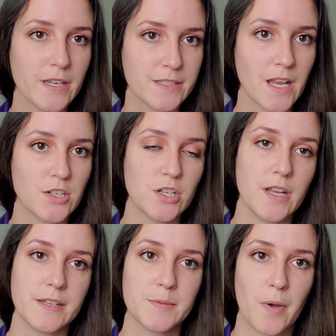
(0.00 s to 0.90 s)
extension
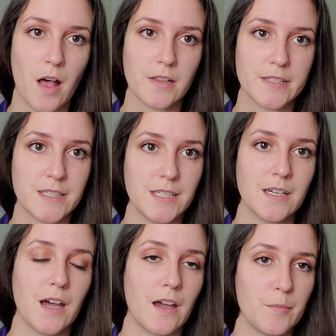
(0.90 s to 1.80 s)
days policy,
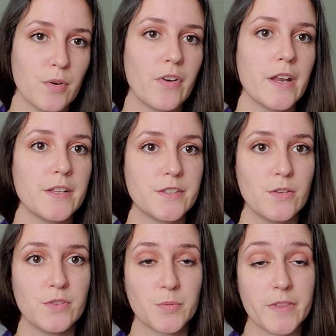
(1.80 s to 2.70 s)
I provided
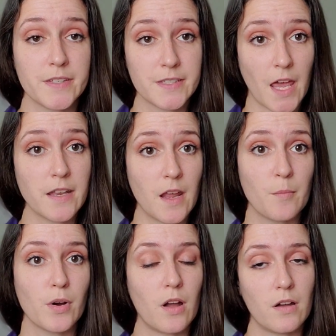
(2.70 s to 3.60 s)
students with a set
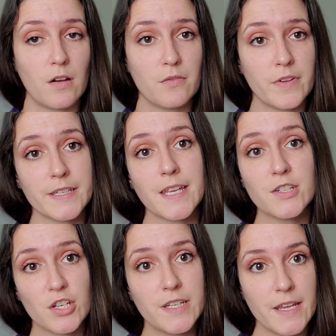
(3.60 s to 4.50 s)
number of
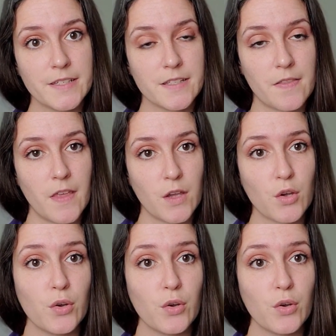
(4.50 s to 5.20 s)
extension days that they